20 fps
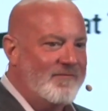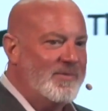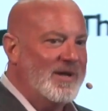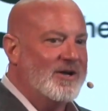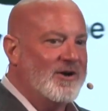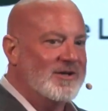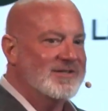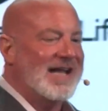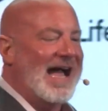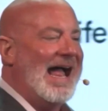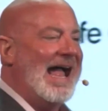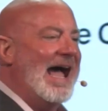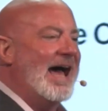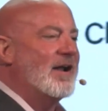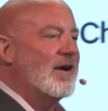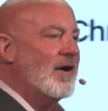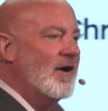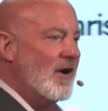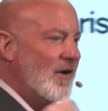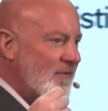Because I had
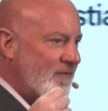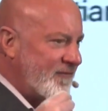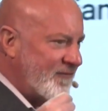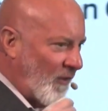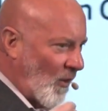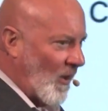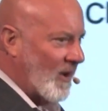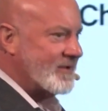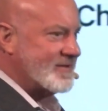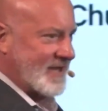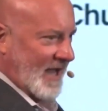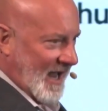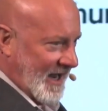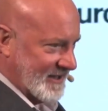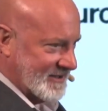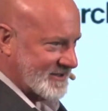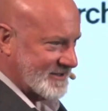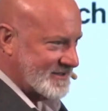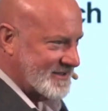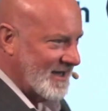a
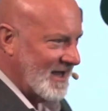foretaste.